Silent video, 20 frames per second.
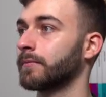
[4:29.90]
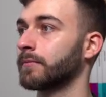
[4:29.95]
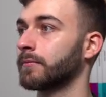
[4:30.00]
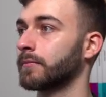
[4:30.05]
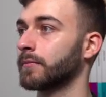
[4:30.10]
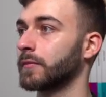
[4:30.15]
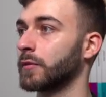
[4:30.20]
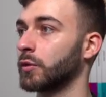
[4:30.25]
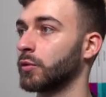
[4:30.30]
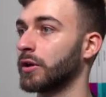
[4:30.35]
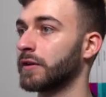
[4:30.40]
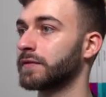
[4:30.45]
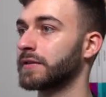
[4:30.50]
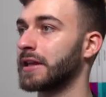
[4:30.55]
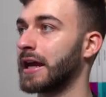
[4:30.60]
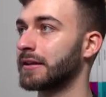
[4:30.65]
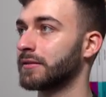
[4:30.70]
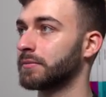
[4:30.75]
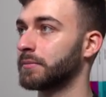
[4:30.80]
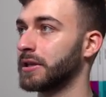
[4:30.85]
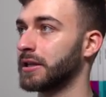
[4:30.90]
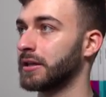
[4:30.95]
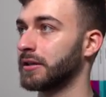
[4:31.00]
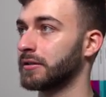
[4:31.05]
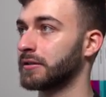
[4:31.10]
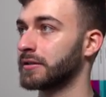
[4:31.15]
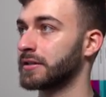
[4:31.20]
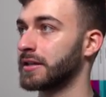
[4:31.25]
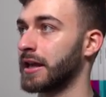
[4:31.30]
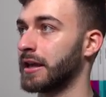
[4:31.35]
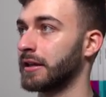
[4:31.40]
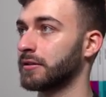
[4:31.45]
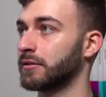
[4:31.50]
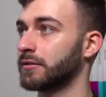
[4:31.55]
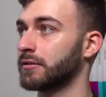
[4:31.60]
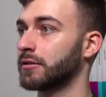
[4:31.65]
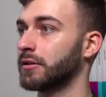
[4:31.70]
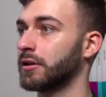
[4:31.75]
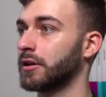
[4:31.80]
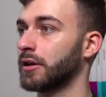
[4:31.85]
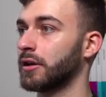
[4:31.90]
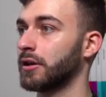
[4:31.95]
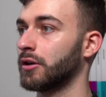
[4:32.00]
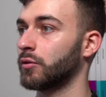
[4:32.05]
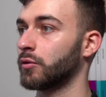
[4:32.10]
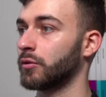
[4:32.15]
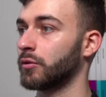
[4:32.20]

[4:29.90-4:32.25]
with that being said, we'll be